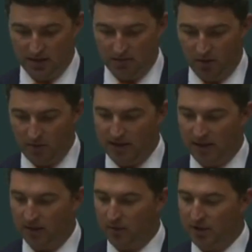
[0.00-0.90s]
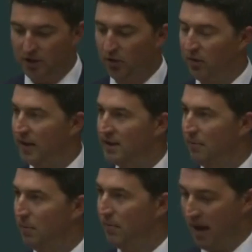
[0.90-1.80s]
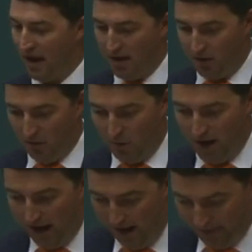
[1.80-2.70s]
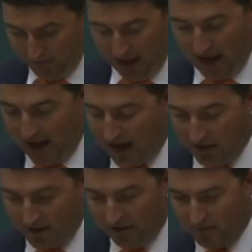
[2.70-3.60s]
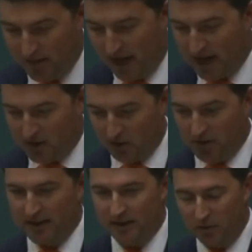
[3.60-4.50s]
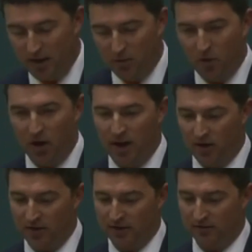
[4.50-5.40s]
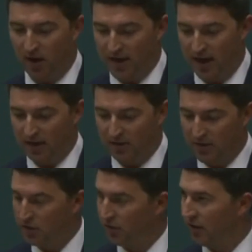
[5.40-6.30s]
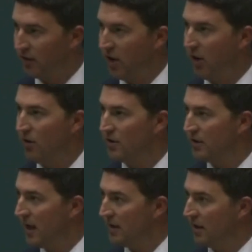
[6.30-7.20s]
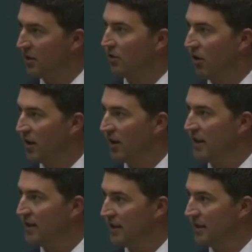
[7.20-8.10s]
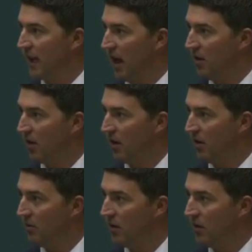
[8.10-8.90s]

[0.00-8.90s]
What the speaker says: What we need to ensure is that we are, and our government are doing this, we are working on this right now to ensure that those that are chronically addicted to alcohol